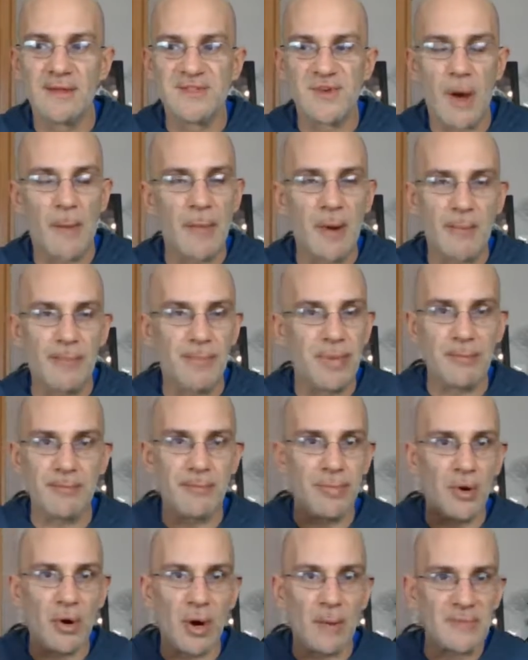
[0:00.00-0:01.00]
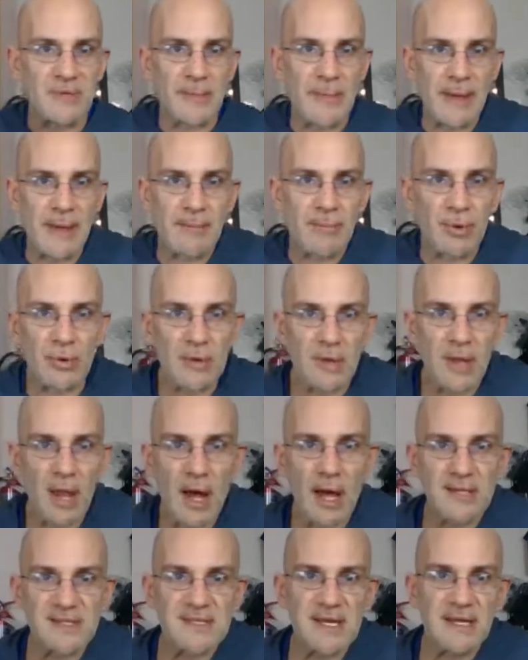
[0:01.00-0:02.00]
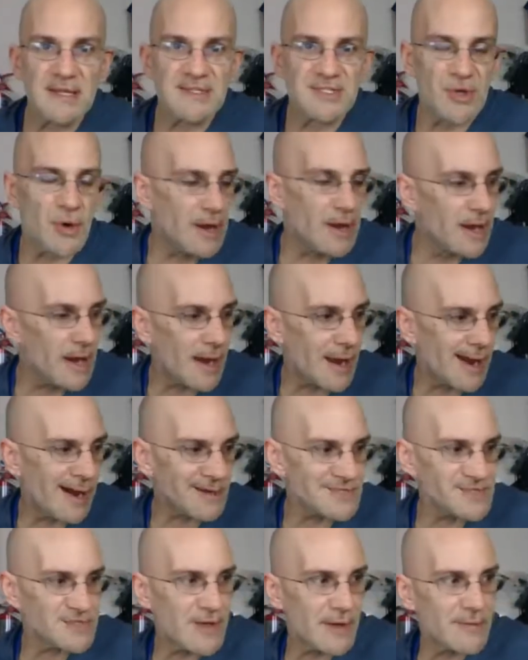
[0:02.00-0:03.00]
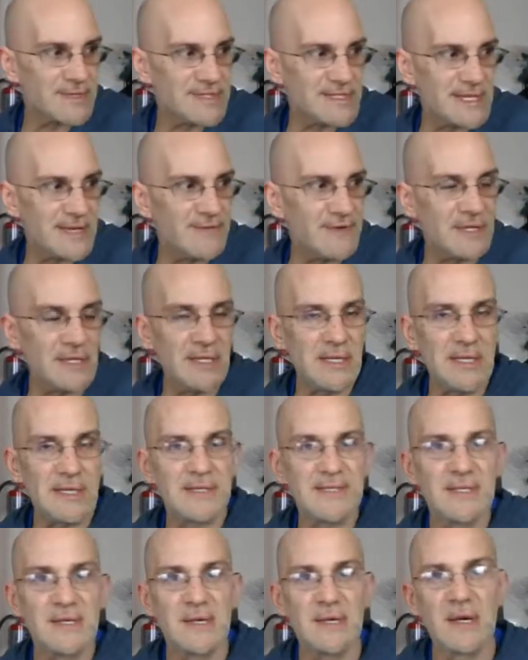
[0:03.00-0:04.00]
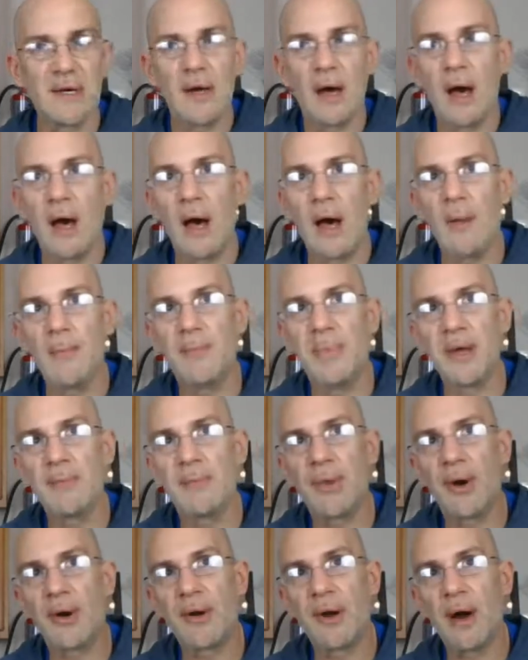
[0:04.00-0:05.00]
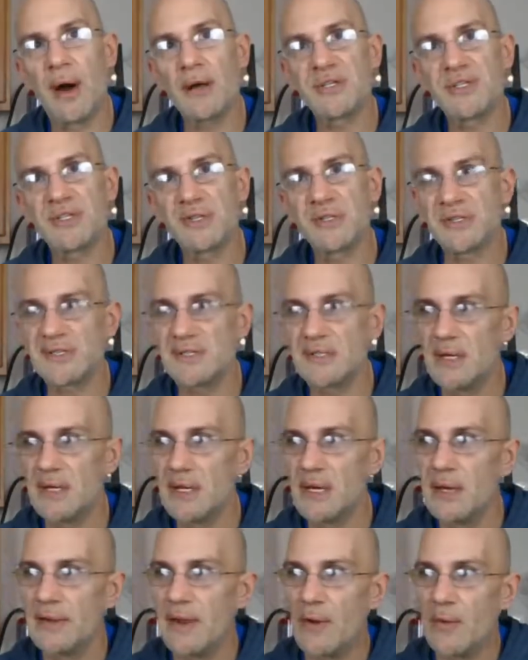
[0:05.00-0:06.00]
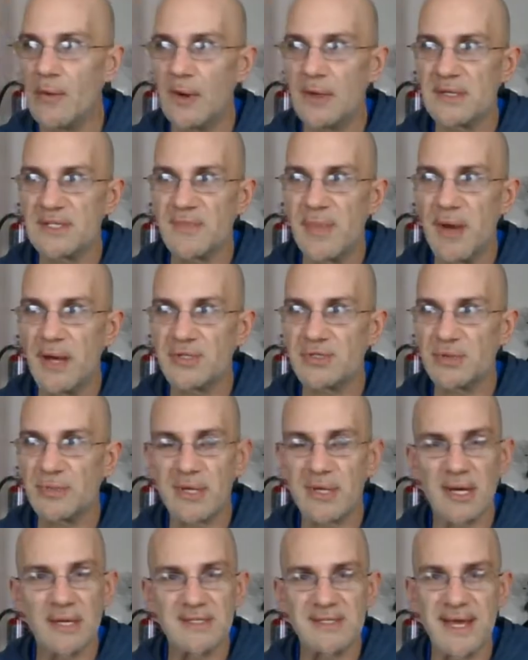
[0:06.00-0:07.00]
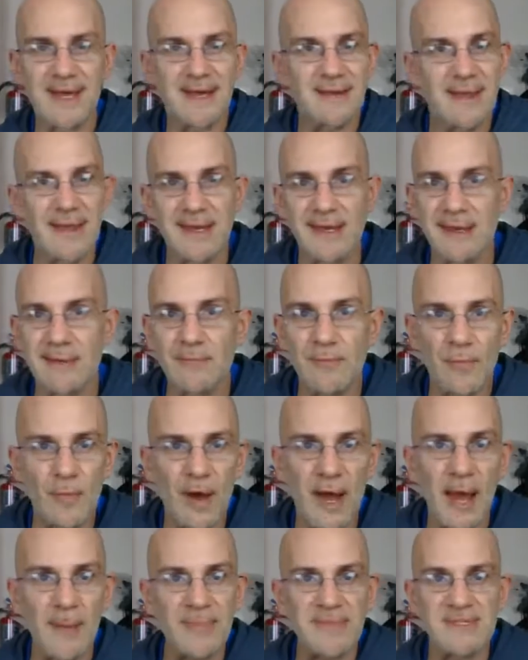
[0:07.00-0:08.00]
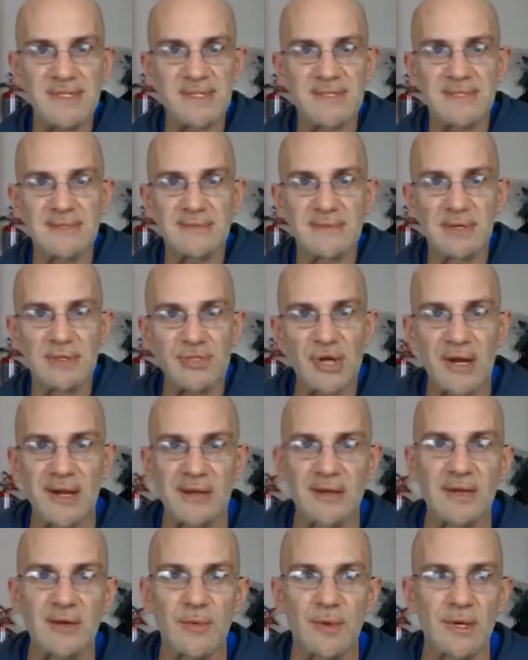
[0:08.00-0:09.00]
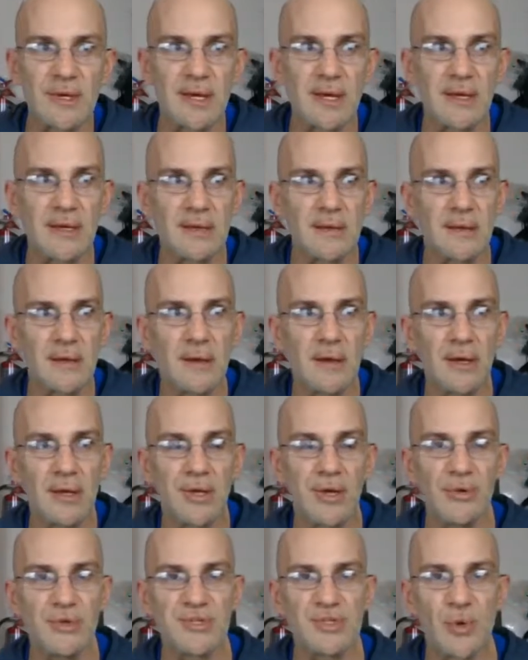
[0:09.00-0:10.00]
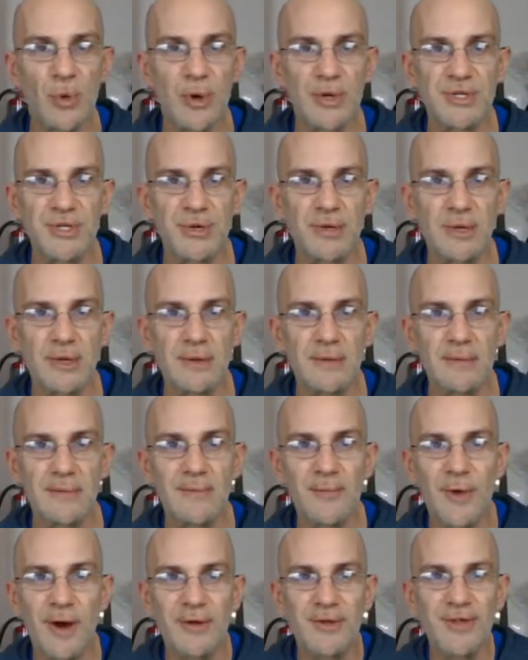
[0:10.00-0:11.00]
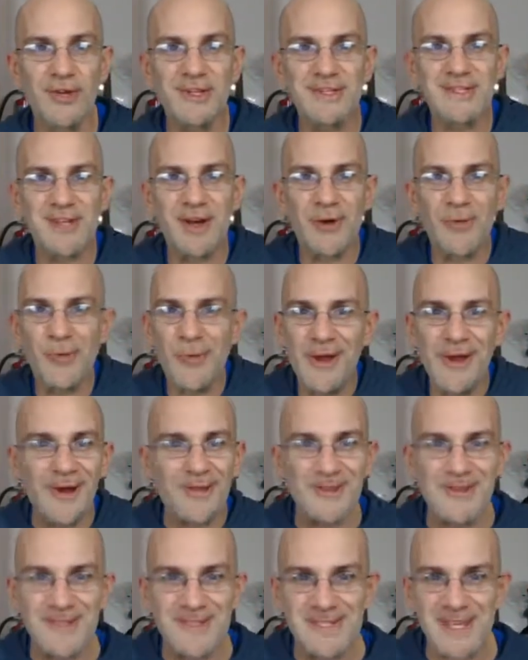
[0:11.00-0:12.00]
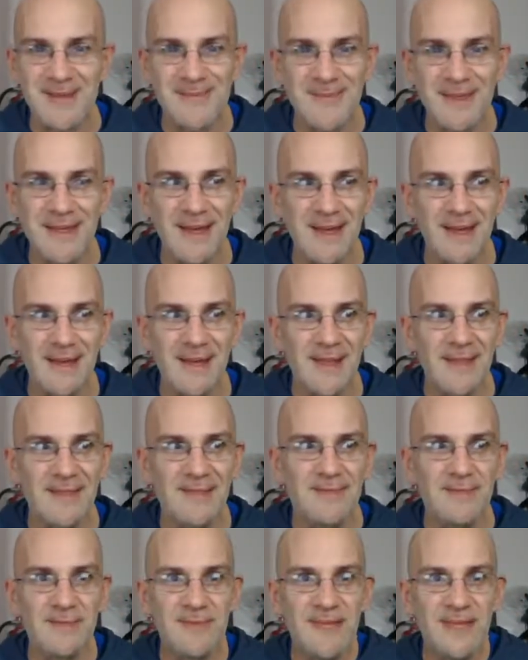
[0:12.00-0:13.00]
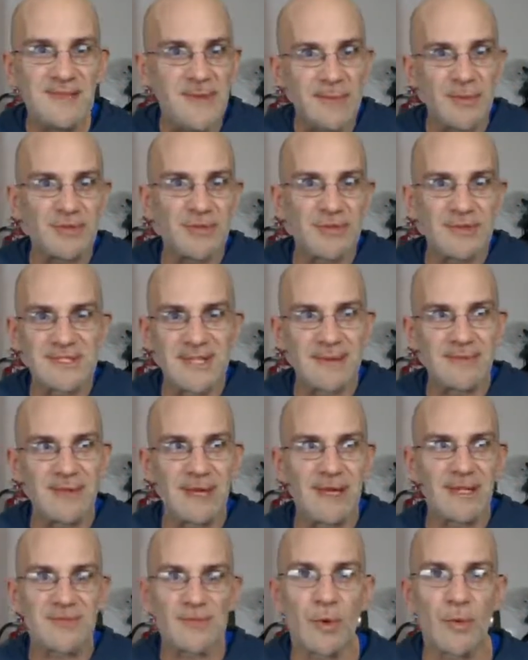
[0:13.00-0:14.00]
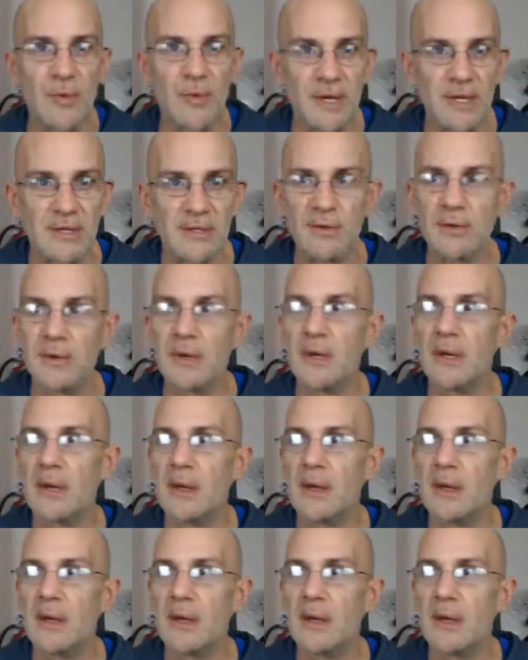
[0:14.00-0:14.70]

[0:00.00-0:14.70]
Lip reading: so I'm going to make bulk lots. And I also do that with DVDs, big barn auctions. They're running a special because they get, what happens is they're trying to liquidate a huge storage unit. Well, you can tell we all do the same thing. These people do the same thing as what we do.